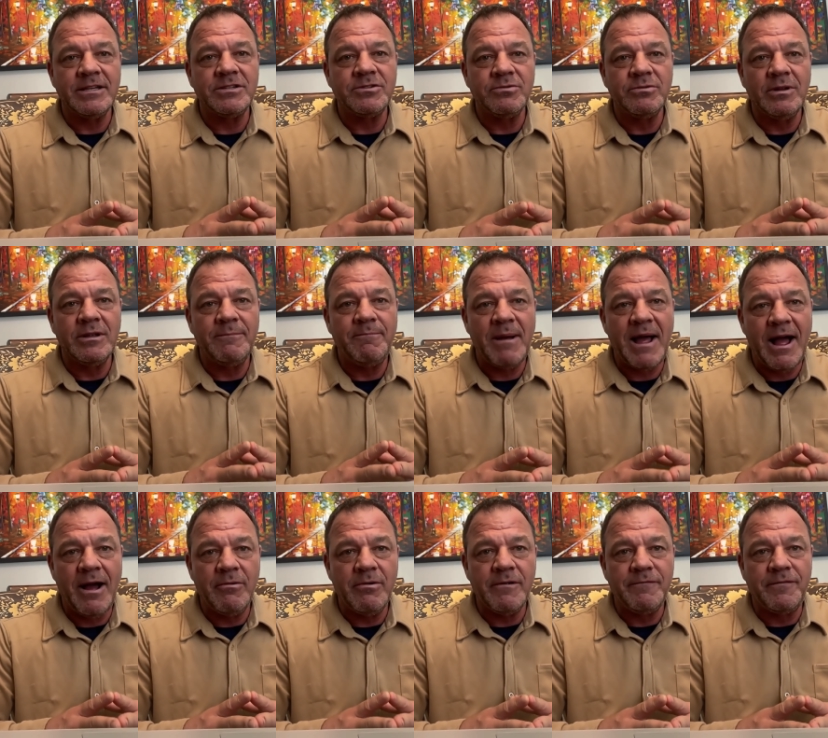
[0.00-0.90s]
it's really
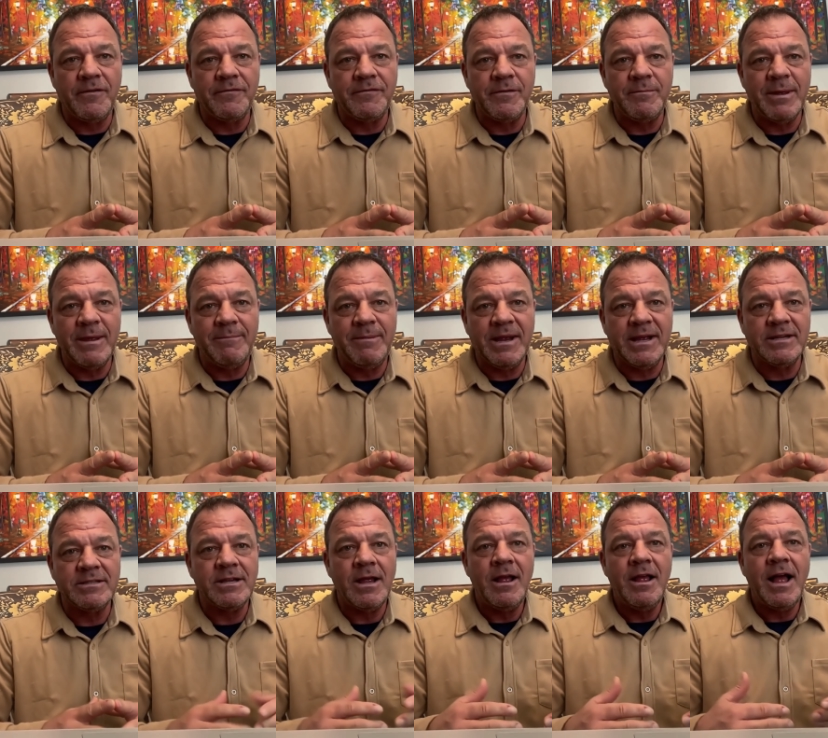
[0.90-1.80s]
powerful for me
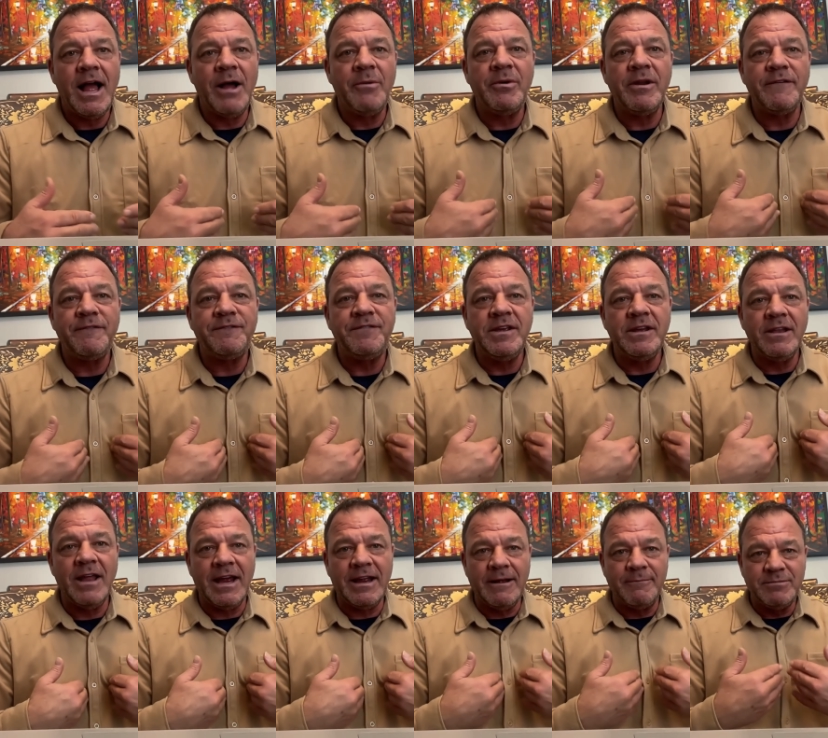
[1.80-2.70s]
because I want to feel
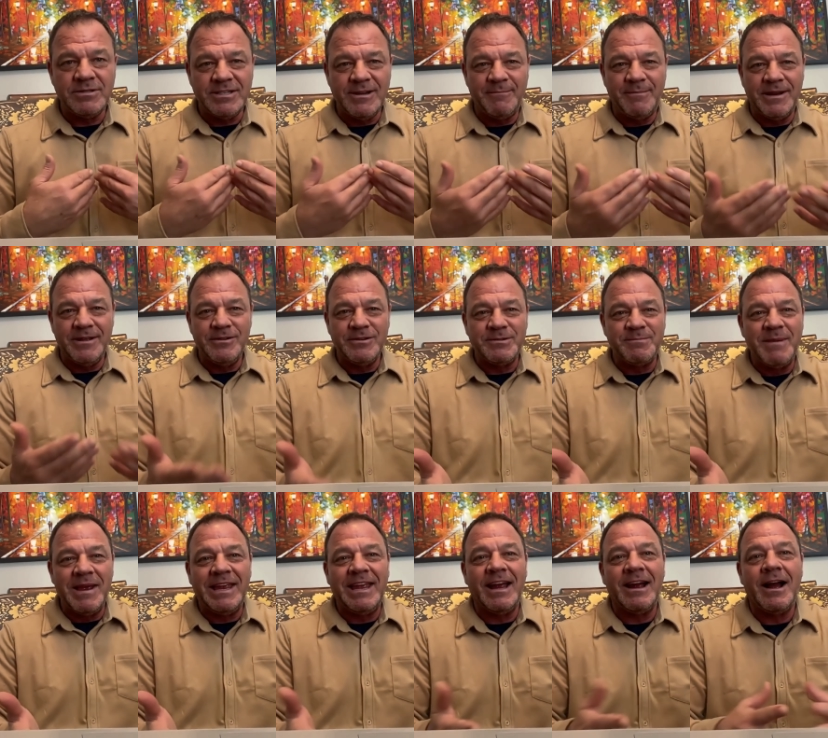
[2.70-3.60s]
like I'm somebody who's
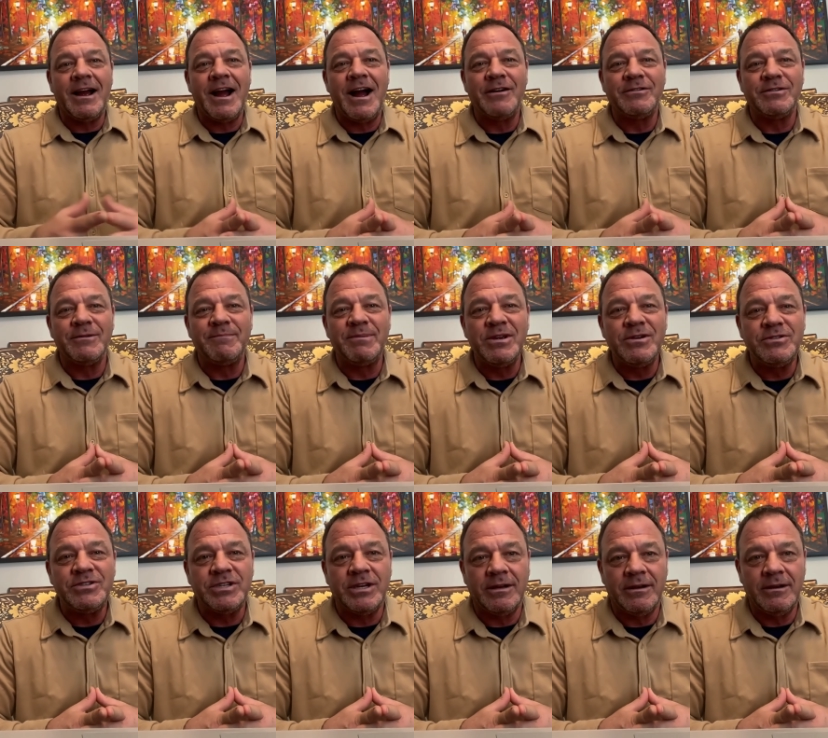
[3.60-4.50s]
making a
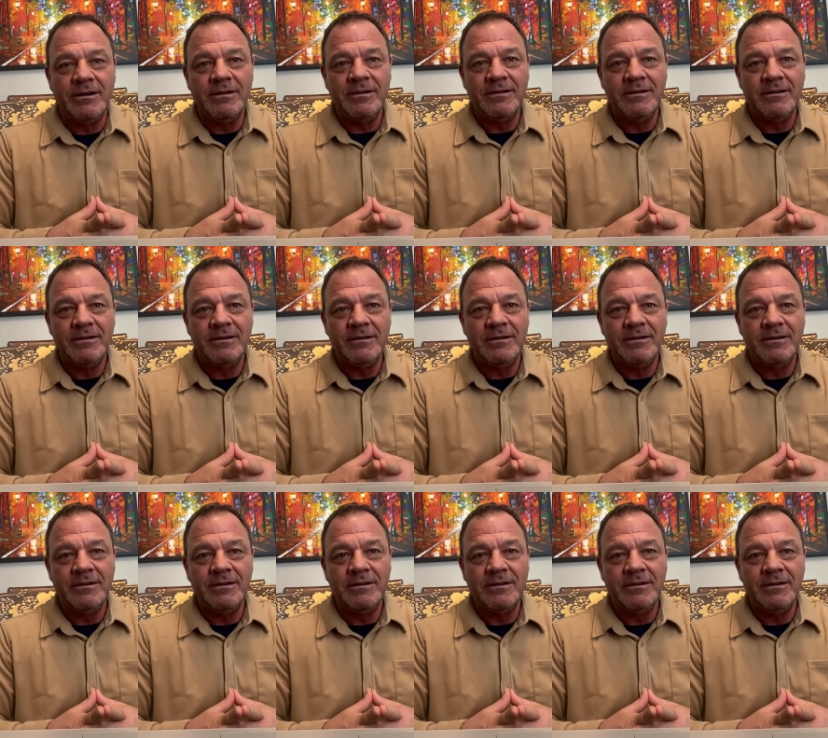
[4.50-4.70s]
contribution.